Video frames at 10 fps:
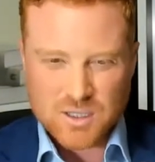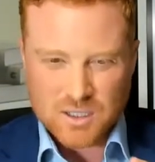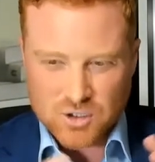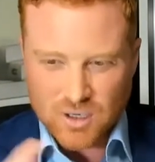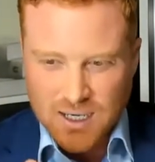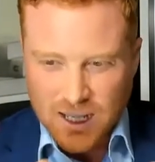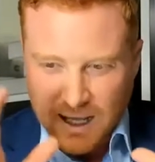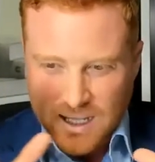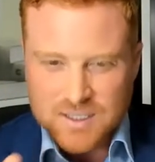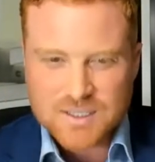They're trying to
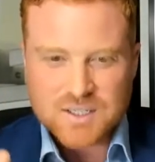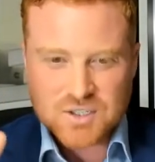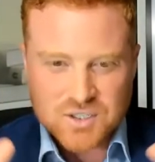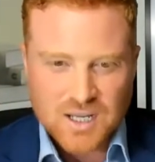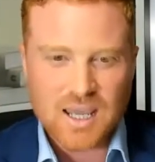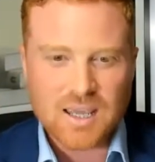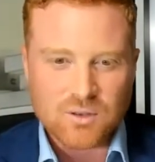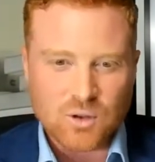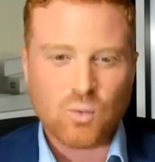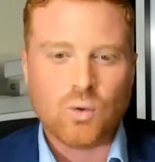understand
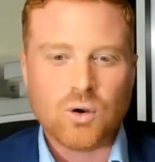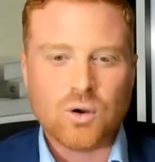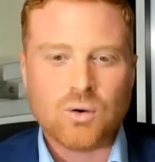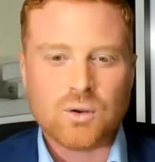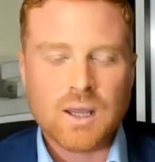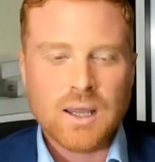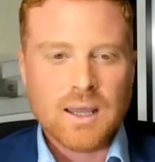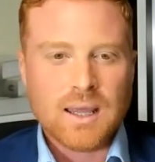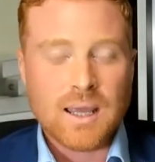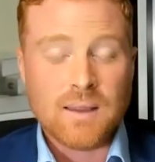the world.
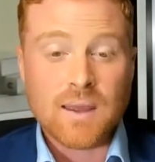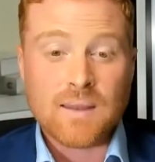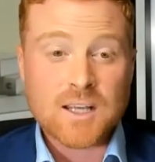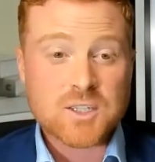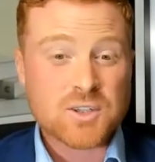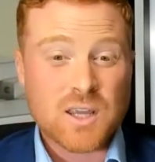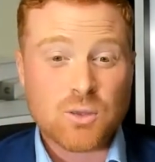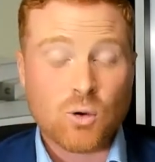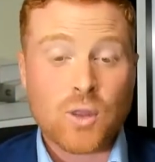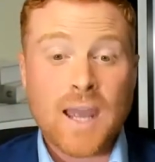And, and that's because they
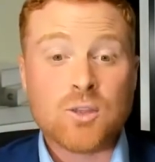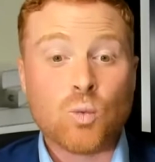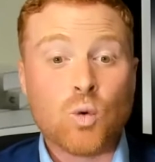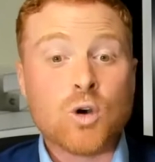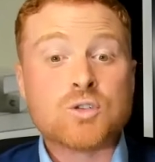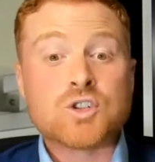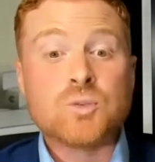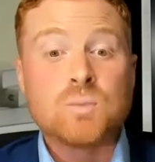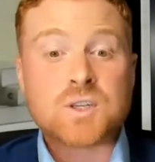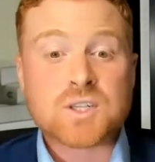thought, hey, the world's
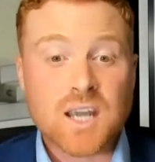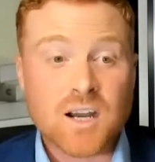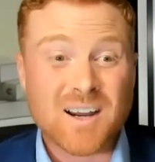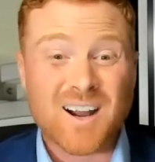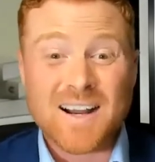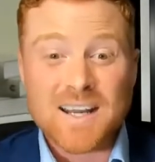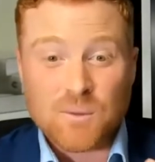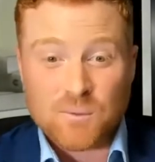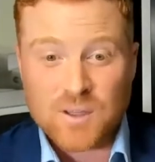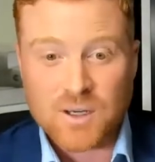super scary. I need to
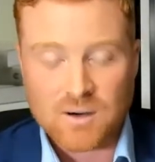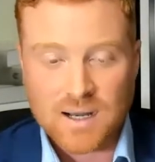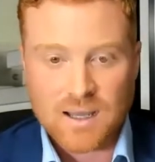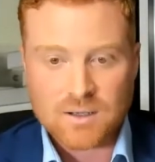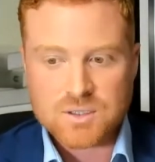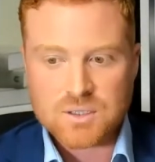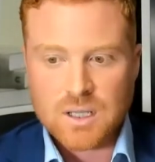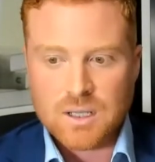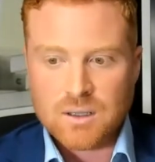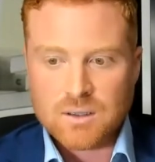figure it out.
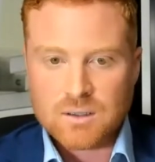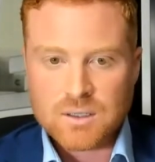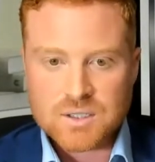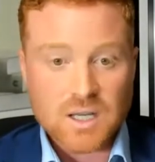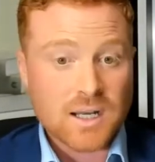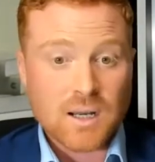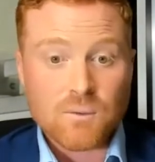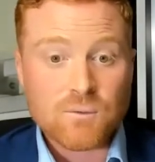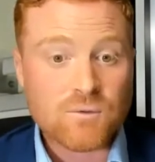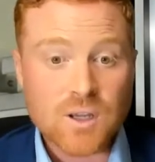You see, I need to
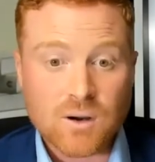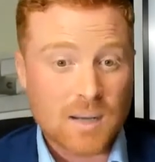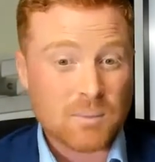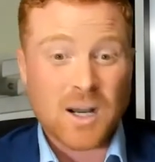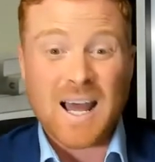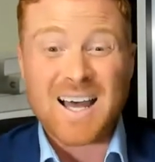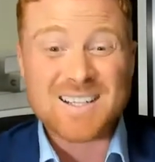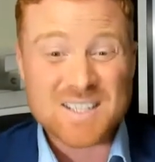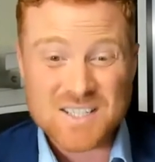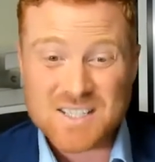figure it out. I'm going to
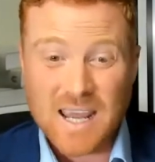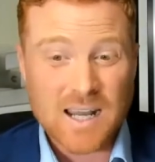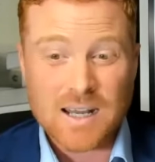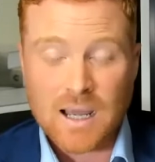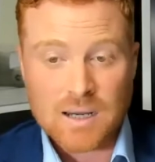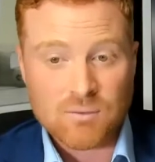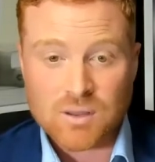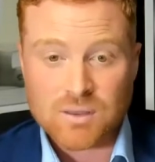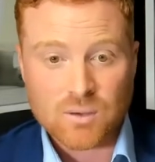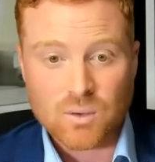understand how
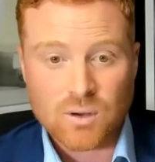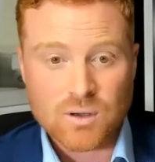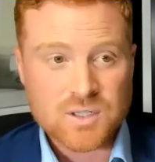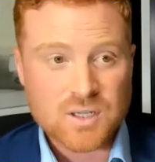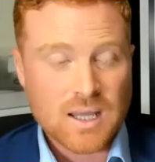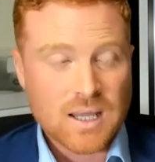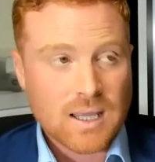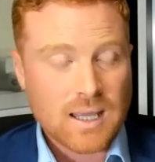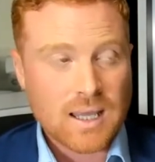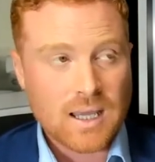everything works.
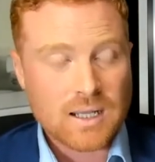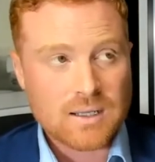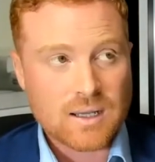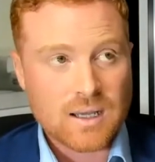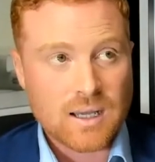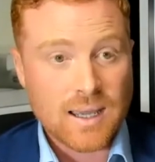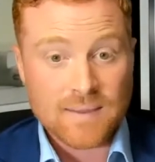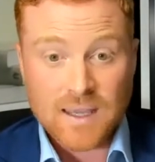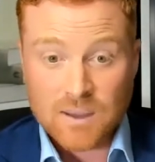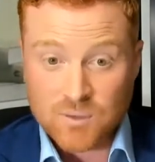And, uh, and
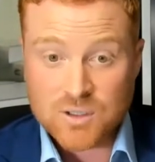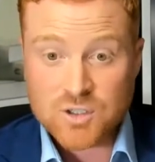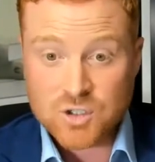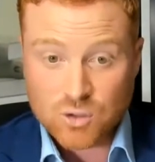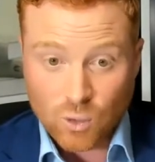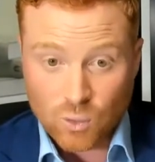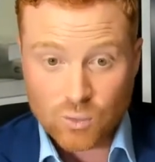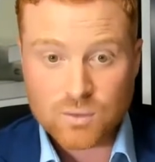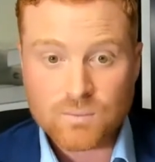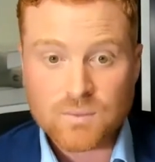they get very
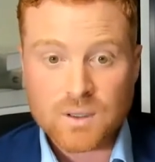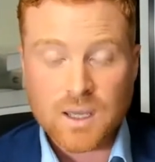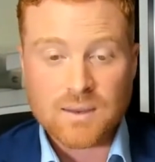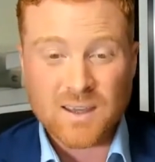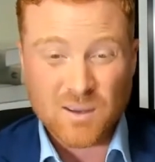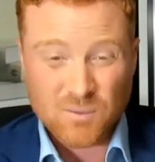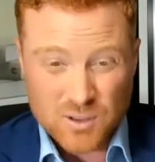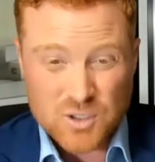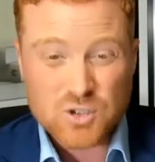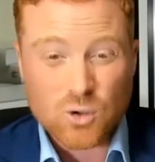stalled. Okay. They get very
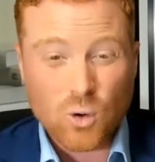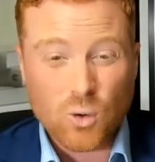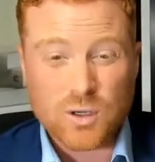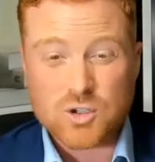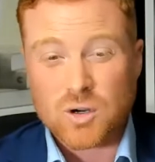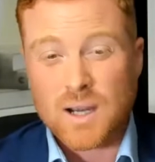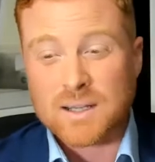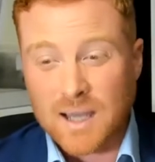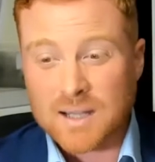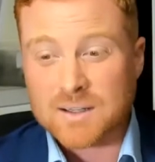stalled in trying
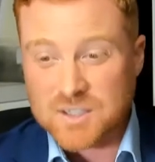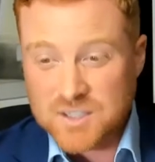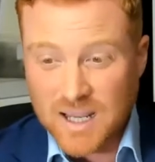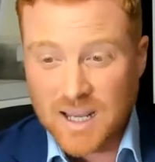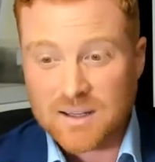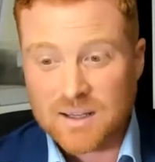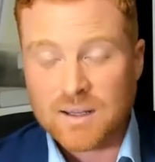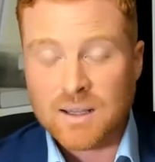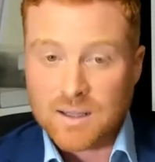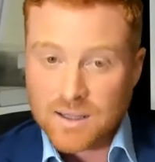to understand it
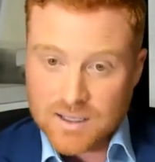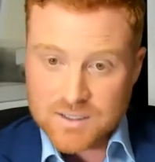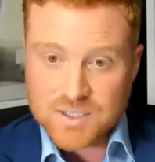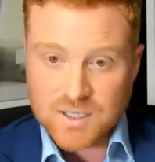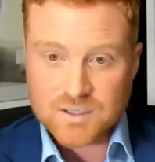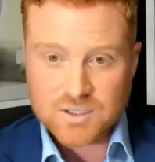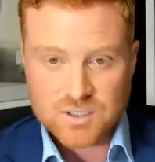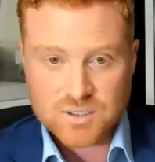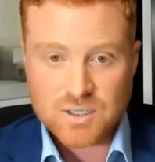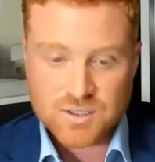instead of
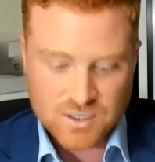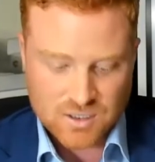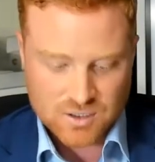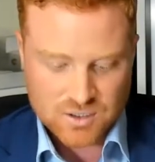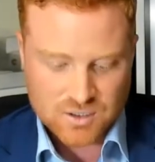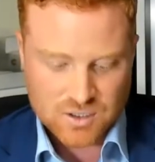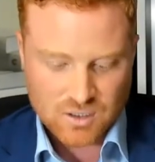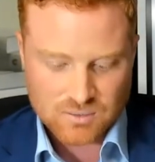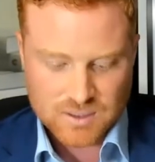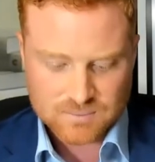just, instead of just
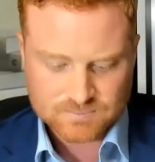going.